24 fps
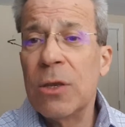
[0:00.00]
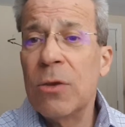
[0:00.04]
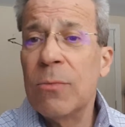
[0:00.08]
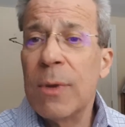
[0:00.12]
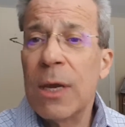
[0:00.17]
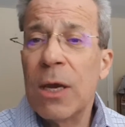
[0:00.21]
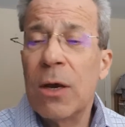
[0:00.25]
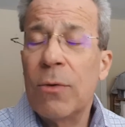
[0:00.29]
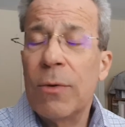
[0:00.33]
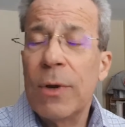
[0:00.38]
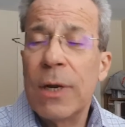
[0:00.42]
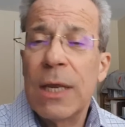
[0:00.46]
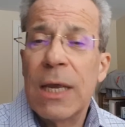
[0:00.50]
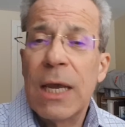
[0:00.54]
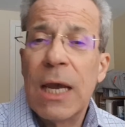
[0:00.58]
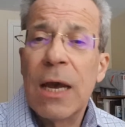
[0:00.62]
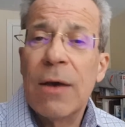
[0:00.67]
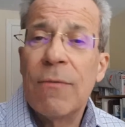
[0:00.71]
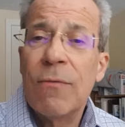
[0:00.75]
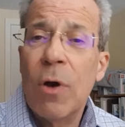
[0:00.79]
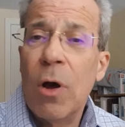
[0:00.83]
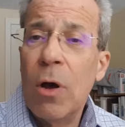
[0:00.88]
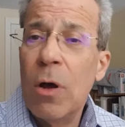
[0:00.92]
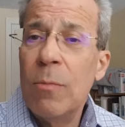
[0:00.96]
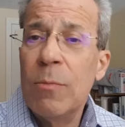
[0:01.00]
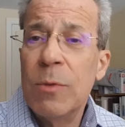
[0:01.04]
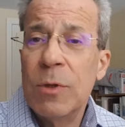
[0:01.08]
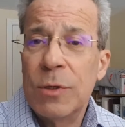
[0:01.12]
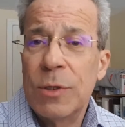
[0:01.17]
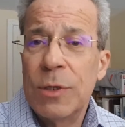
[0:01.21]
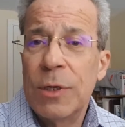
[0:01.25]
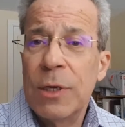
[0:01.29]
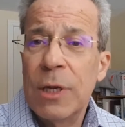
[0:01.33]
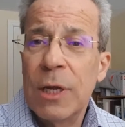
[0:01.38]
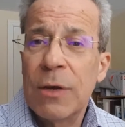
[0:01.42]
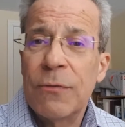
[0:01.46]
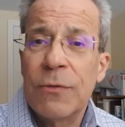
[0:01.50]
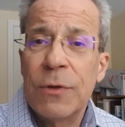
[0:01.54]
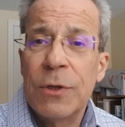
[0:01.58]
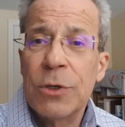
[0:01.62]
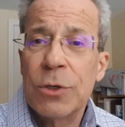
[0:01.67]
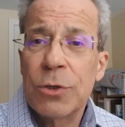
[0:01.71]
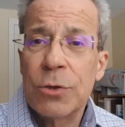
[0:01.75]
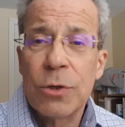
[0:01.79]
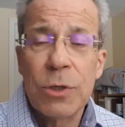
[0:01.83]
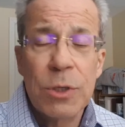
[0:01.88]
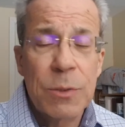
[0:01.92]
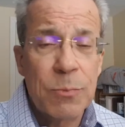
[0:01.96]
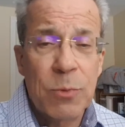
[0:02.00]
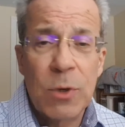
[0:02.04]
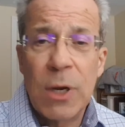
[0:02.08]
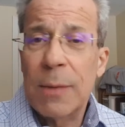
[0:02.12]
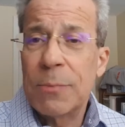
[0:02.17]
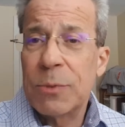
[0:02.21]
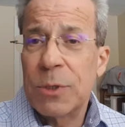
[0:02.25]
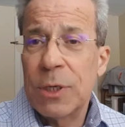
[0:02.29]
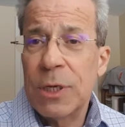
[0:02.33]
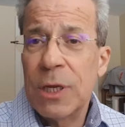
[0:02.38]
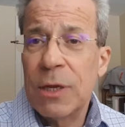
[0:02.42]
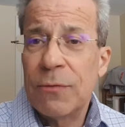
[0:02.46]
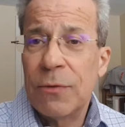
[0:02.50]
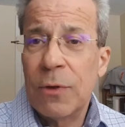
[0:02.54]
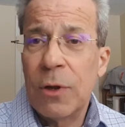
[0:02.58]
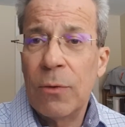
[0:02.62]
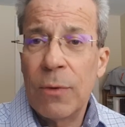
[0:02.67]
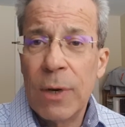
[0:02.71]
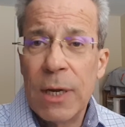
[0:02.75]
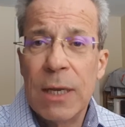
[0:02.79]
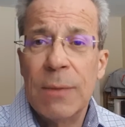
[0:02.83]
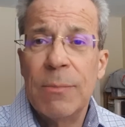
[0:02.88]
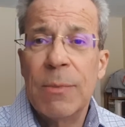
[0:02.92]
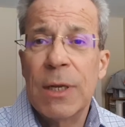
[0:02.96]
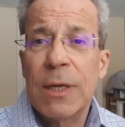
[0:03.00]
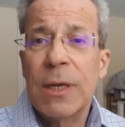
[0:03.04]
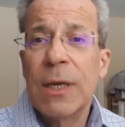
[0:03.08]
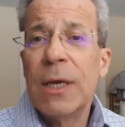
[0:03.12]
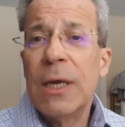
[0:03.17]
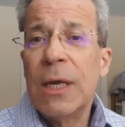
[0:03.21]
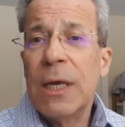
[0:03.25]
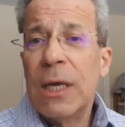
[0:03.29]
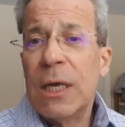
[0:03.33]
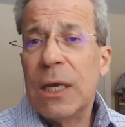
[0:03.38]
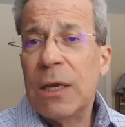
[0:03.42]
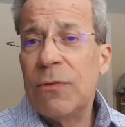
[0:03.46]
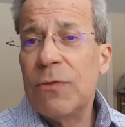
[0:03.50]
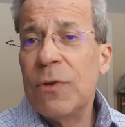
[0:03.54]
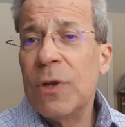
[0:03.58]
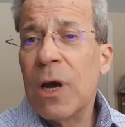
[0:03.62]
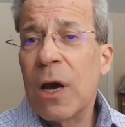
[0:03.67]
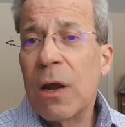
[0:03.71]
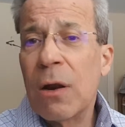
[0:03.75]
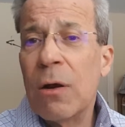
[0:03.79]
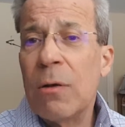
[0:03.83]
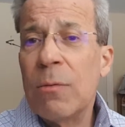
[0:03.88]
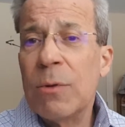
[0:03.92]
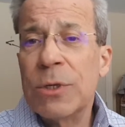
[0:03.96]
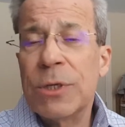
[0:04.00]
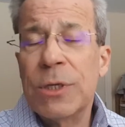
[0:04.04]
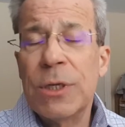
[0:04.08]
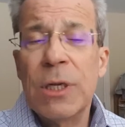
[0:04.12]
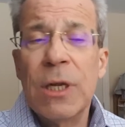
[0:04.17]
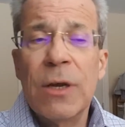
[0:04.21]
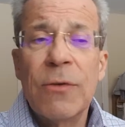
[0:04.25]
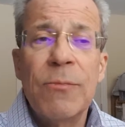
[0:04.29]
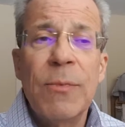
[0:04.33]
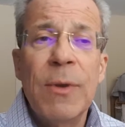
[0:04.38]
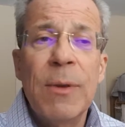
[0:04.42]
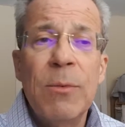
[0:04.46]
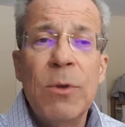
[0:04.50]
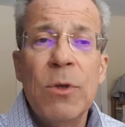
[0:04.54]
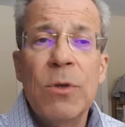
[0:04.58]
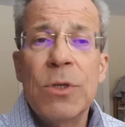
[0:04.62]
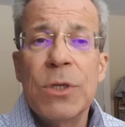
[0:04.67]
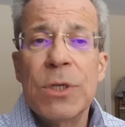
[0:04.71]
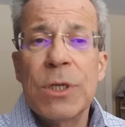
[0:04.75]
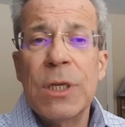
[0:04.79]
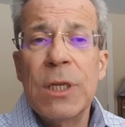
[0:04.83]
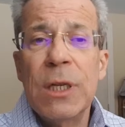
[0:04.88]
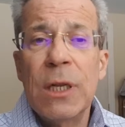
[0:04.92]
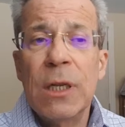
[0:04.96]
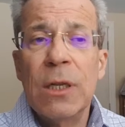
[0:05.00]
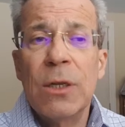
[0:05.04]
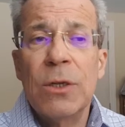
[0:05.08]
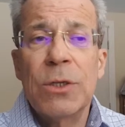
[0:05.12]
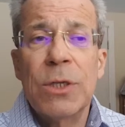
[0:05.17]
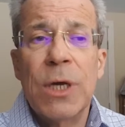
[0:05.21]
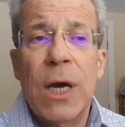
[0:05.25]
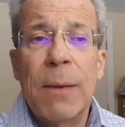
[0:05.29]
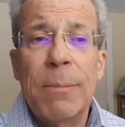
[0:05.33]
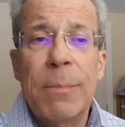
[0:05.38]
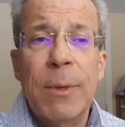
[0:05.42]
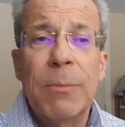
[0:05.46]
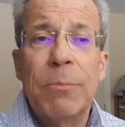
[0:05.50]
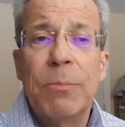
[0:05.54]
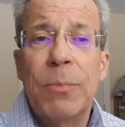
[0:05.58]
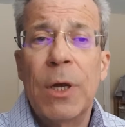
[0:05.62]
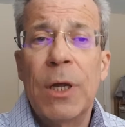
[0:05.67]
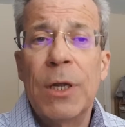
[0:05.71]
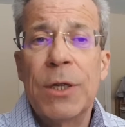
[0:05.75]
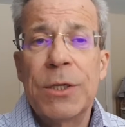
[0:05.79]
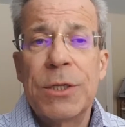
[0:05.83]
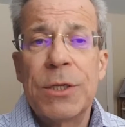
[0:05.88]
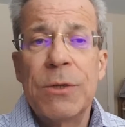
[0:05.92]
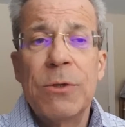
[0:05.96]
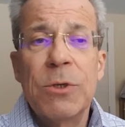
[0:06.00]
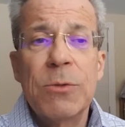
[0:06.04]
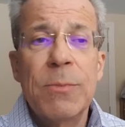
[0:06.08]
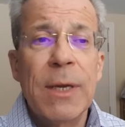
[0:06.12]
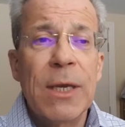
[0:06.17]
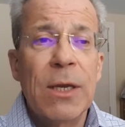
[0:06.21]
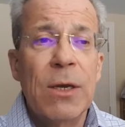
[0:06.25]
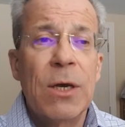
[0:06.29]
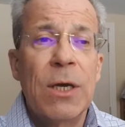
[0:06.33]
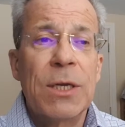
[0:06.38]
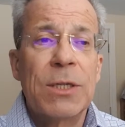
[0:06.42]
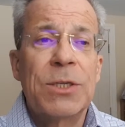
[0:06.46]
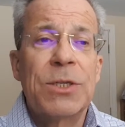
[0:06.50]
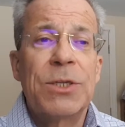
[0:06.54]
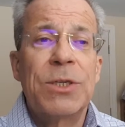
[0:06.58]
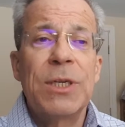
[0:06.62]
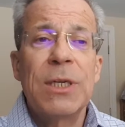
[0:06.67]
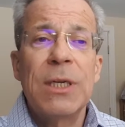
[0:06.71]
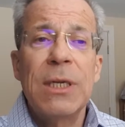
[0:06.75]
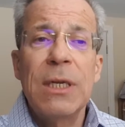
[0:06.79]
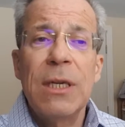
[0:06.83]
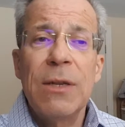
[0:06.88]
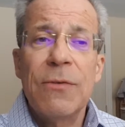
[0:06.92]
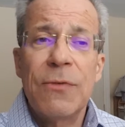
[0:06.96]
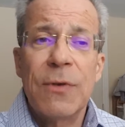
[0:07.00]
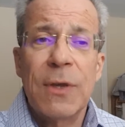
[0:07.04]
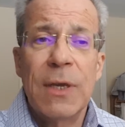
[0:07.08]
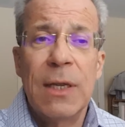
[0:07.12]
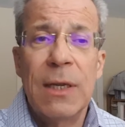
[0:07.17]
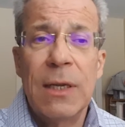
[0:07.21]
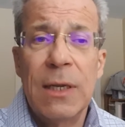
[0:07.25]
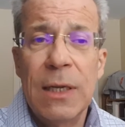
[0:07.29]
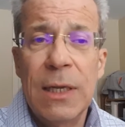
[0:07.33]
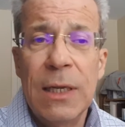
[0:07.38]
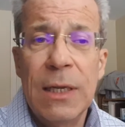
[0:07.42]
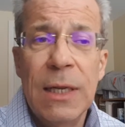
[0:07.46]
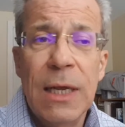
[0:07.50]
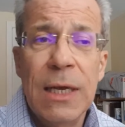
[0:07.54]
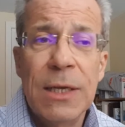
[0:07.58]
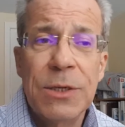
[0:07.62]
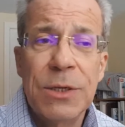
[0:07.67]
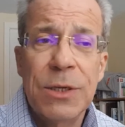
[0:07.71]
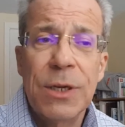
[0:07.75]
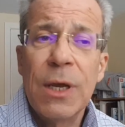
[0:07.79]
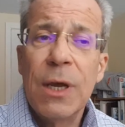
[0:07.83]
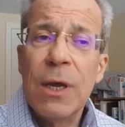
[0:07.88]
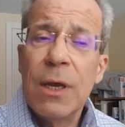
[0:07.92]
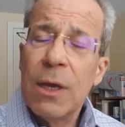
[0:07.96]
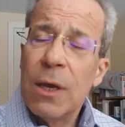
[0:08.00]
You may already have almost enough insurance, perhaps enough already, but if not almost enough, maybe you just need a little top-up policy, which might cost significantly less.